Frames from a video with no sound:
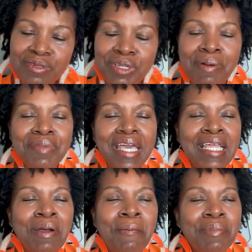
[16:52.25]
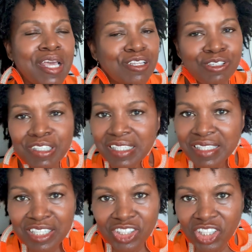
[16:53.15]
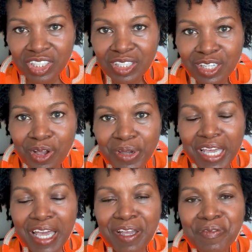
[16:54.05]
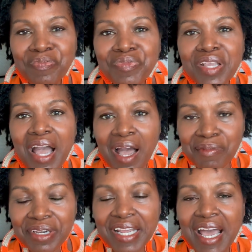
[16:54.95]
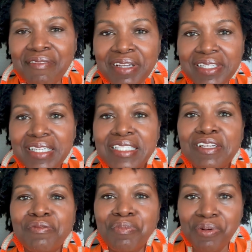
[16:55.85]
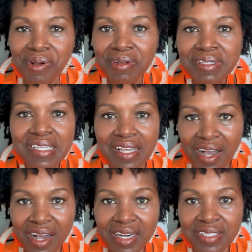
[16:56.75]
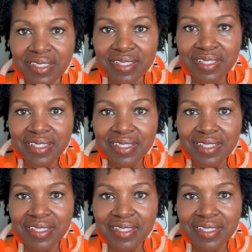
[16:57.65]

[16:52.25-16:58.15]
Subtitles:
When I'm making a major decision, okay, I'm going to have a list of pros and cons.